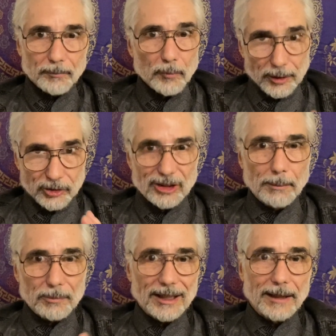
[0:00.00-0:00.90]
But
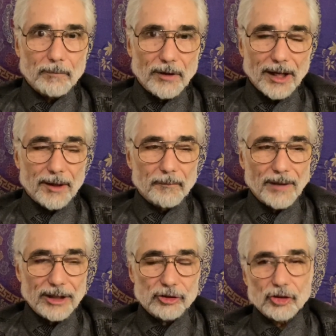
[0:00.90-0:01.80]
SMPTE,
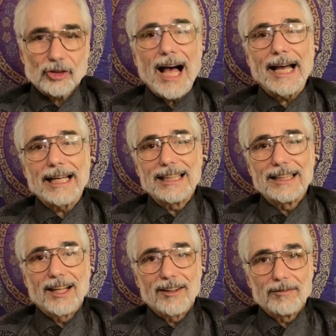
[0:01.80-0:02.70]
that
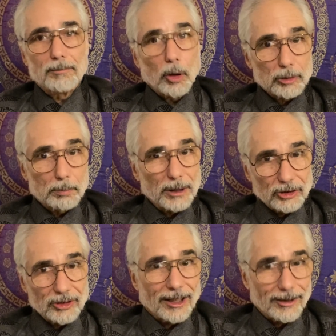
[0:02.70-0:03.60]
Society of Motion
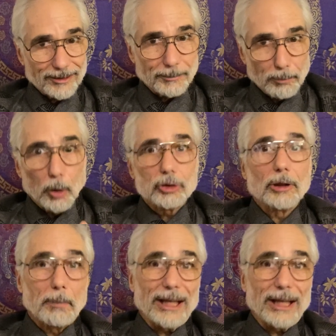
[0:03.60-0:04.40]
Picture and Television